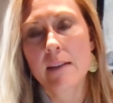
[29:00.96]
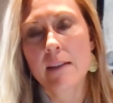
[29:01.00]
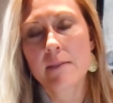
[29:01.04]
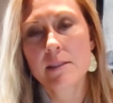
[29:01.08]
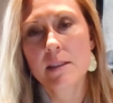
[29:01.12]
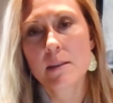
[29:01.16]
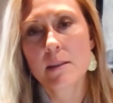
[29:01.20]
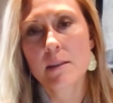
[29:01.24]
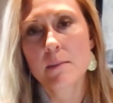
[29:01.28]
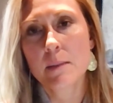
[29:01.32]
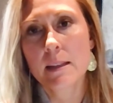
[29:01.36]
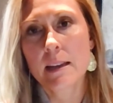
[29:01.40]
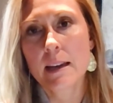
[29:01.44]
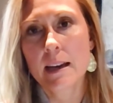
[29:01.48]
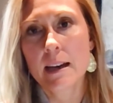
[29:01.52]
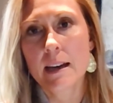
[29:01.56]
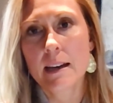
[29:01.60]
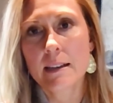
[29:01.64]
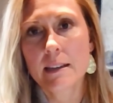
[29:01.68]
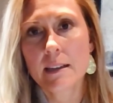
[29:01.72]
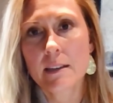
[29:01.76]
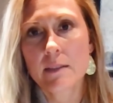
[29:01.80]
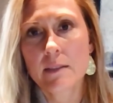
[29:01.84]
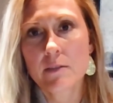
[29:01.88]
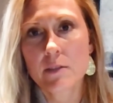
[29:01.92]
some of
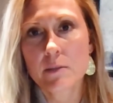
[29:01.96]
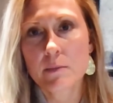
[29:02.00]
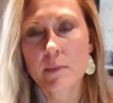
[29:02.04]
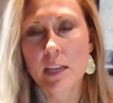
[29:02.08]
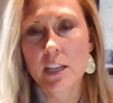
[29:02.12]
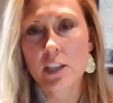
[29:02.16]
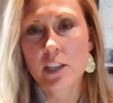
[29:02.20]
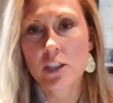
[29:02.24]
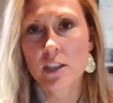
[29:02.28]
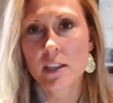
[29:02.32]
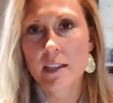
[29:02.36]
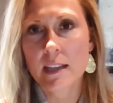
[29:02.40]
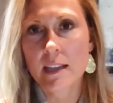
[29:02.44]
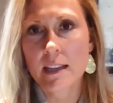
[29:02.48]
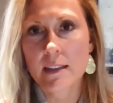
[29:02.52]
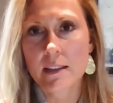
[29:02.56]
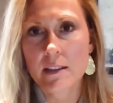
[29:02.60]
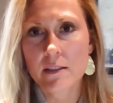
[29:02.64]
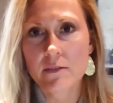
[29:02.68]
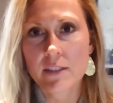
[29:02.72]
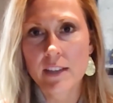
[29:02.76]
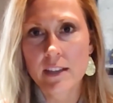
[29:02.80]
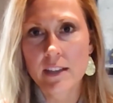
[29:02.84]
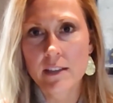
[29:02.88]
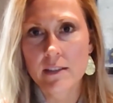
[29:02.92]
that information at their
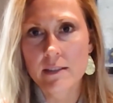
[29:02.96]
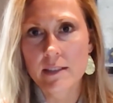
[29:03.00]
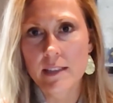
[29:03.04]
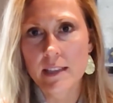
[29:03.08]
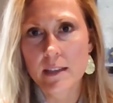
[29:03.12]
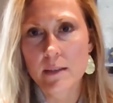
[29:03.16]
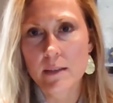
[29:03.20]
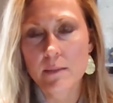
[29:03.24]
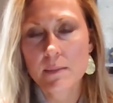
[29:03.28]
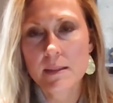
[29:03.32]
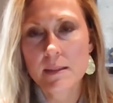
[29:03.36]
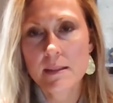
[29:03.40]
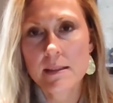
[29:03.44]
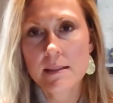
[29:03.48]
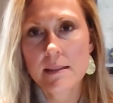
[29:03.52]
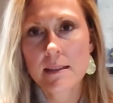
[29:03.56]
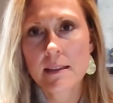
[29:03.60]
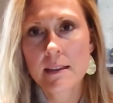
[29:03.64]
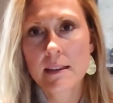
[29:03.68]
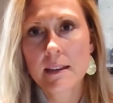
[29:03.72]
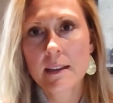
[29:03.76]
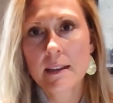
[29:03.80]
fingertips.